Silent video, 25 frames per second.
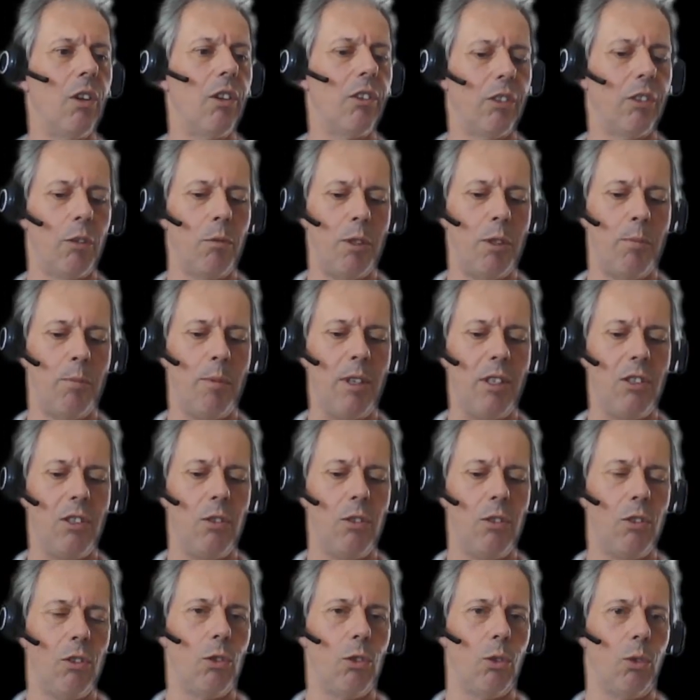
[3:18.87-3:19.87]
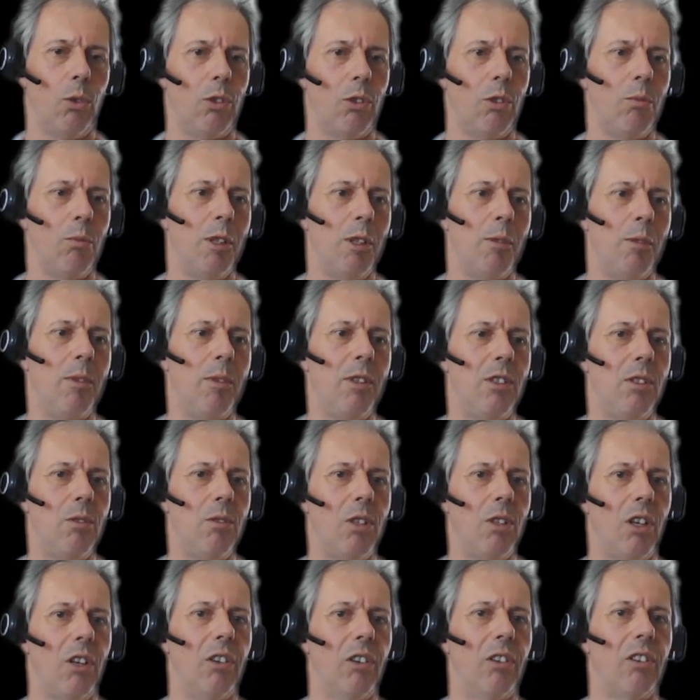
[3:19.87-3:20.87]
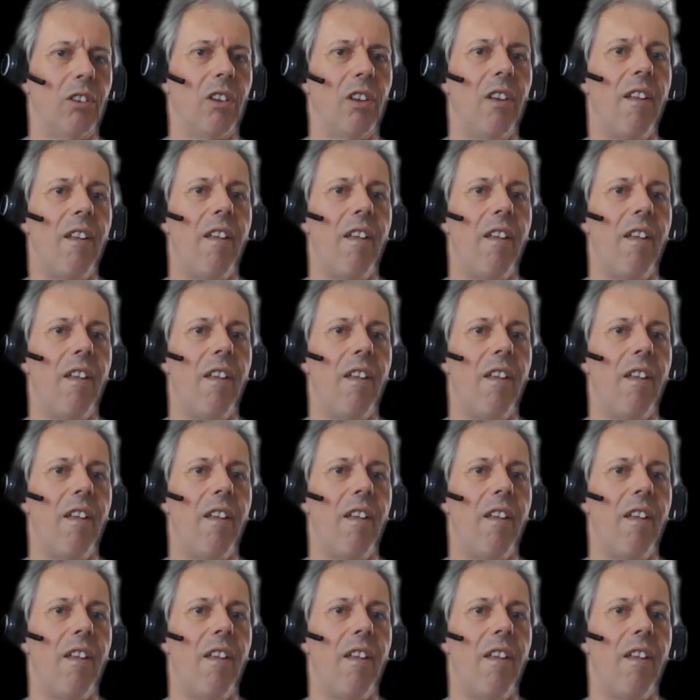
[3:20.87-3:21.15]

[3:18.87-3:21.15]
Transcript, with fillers: So which bits you could talk to and which bits you can't.